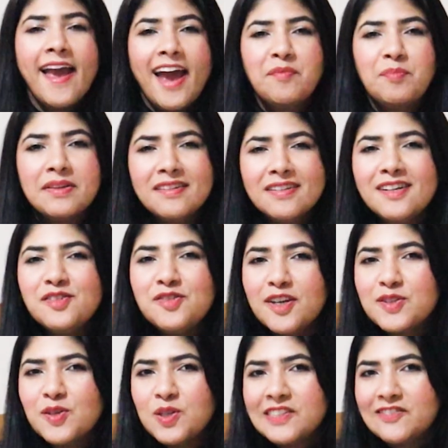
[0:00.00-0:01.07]
And my 3rd
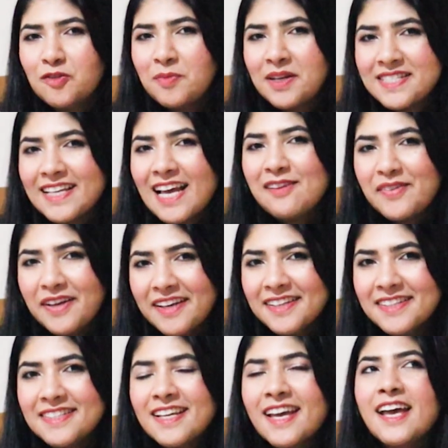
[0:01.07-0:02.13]
resolution for myself
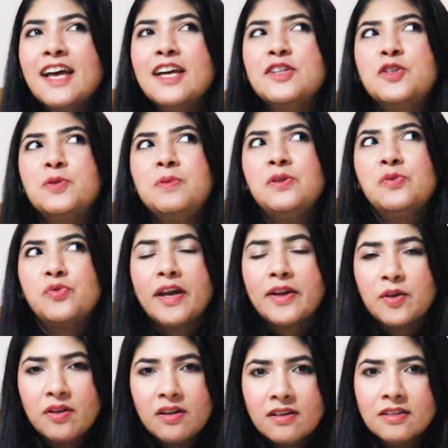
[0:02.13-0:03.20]
is to be
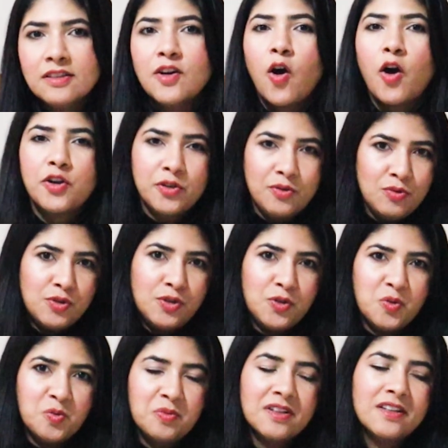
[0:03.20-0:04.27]
regular on
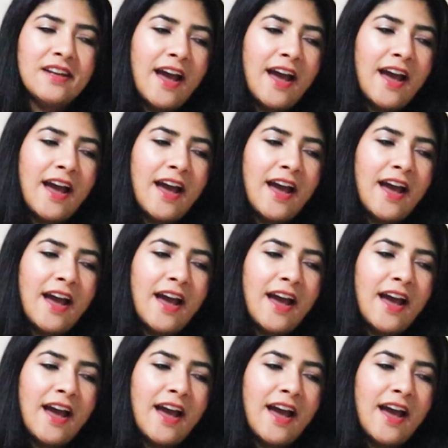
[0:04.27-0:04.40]
YouTube.